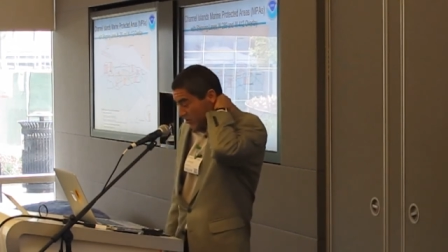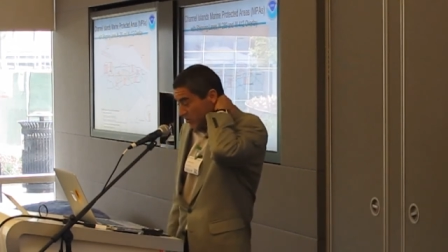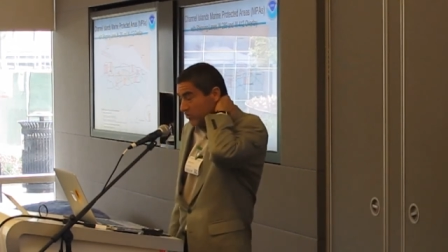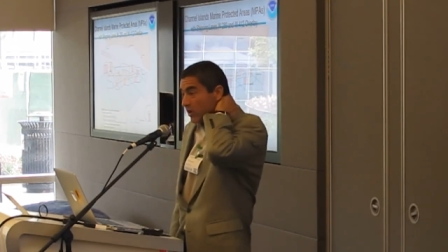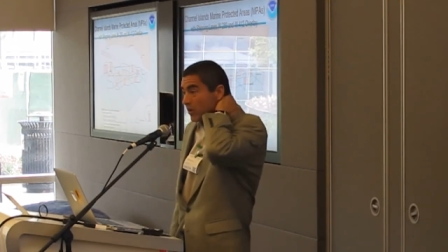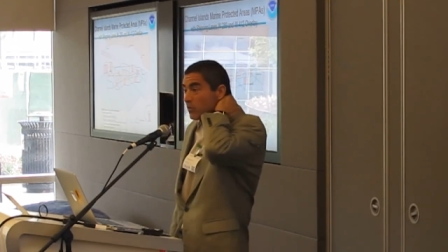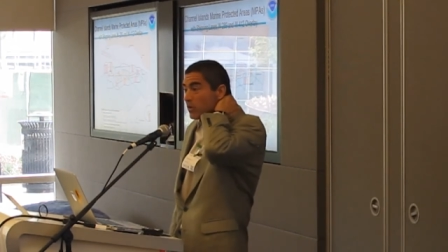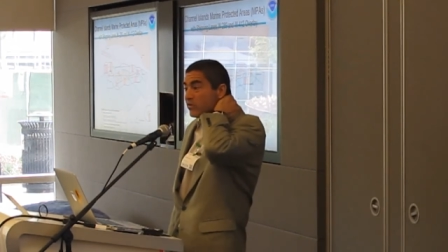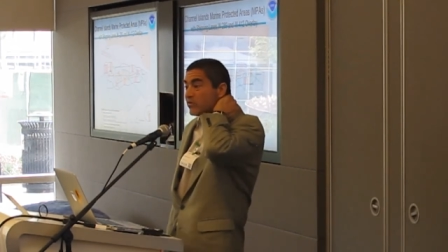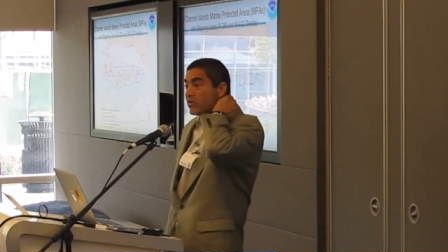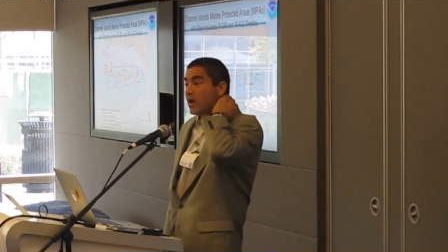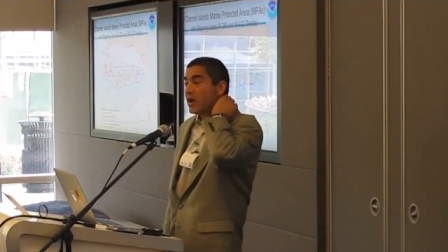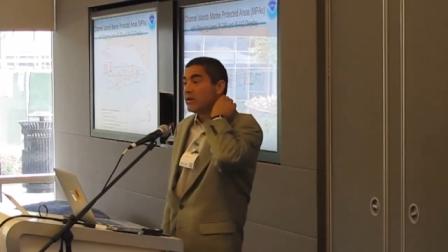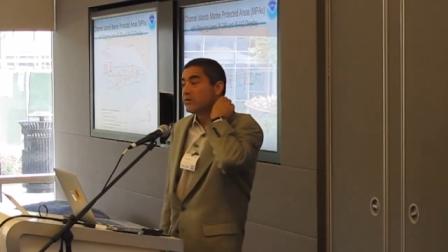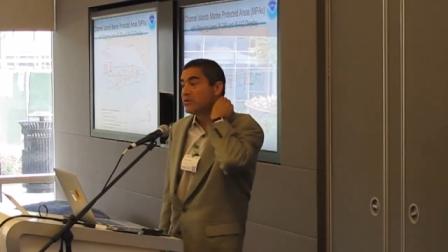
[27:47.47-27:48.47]
Cruz on one
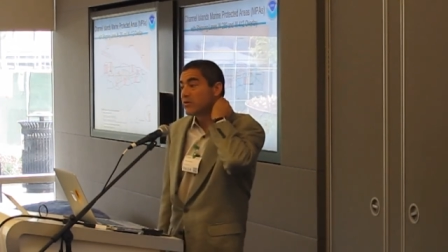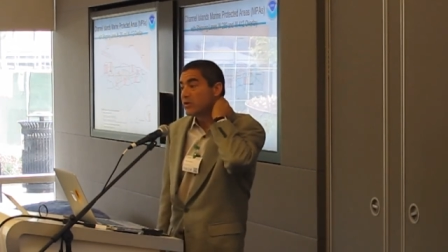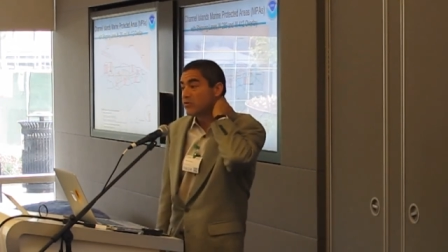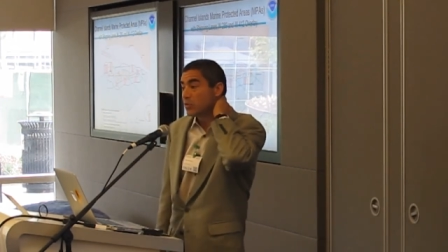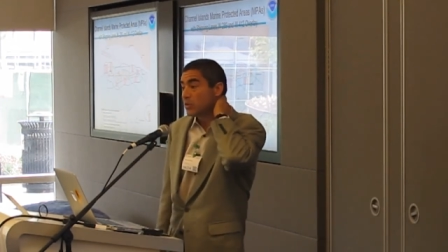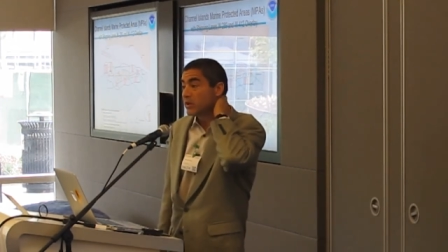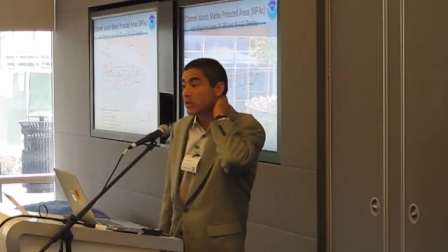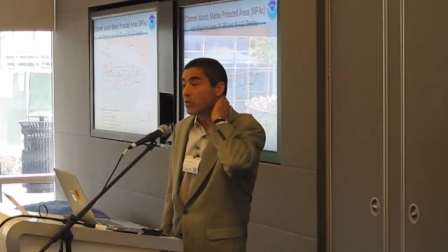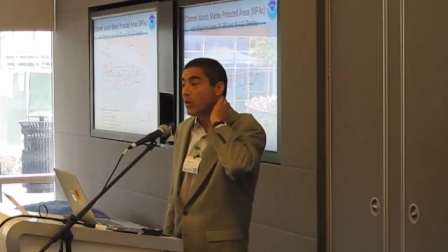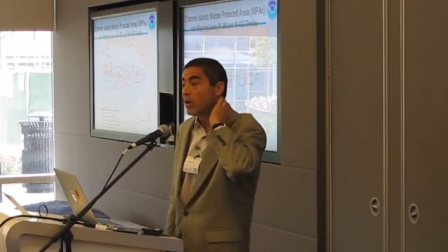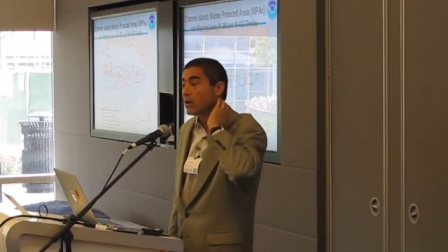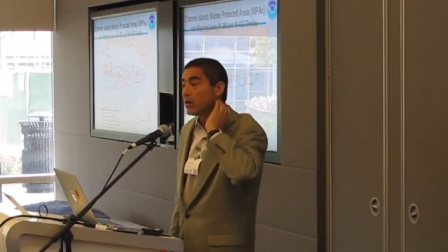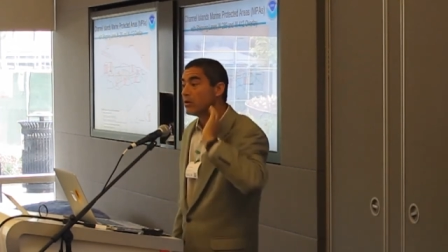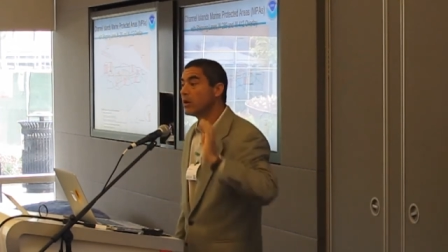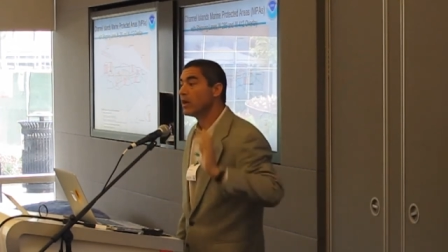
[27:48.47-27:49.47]
side, is within
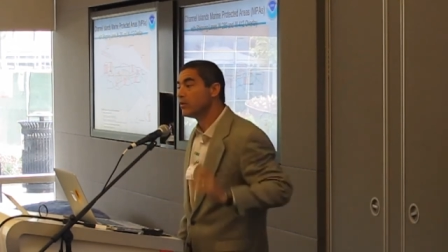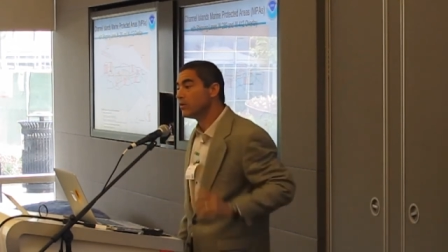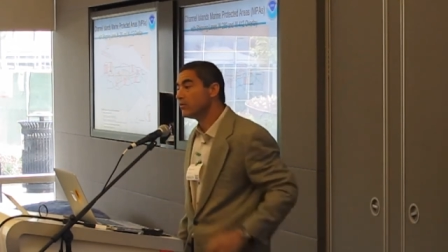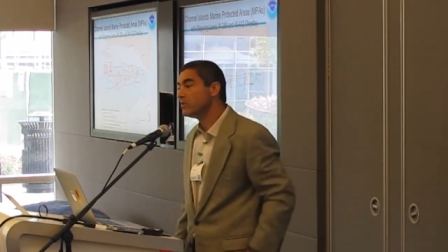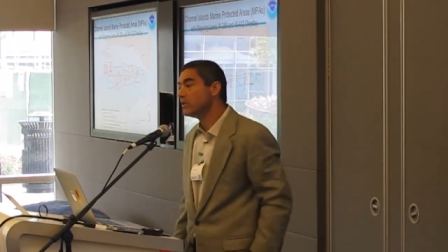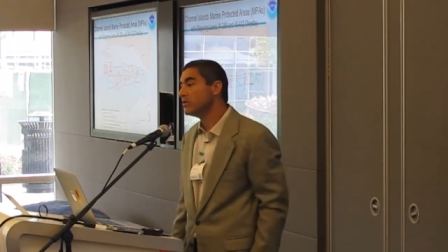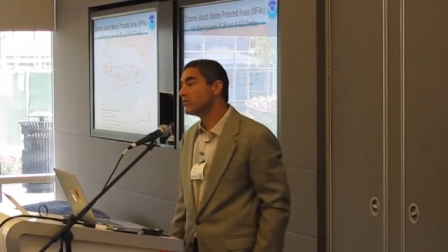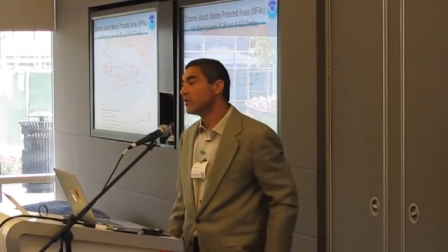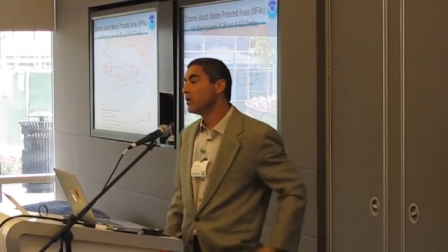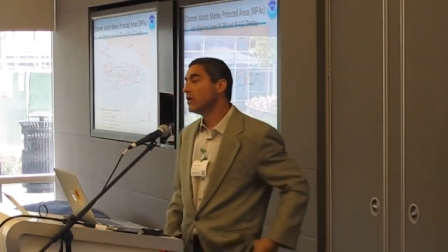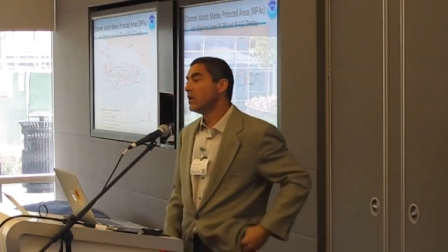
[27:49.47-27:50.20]
one or another of these.